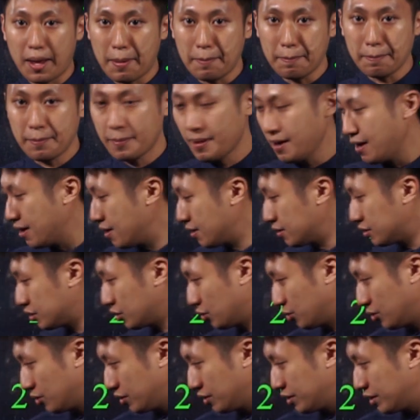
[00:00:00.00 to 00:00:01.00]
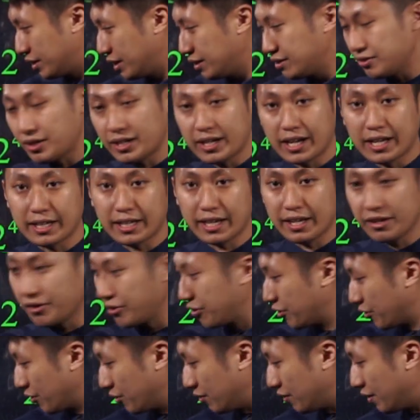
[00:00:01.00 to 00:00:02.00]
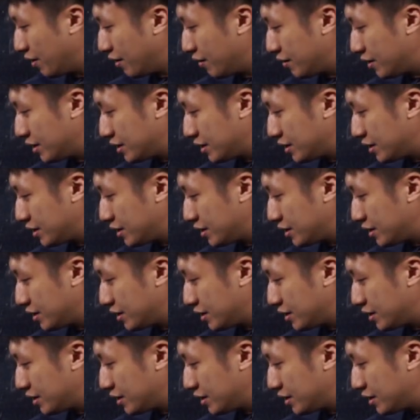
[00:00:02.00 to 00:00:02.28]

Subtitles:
m. So this one, I think you know,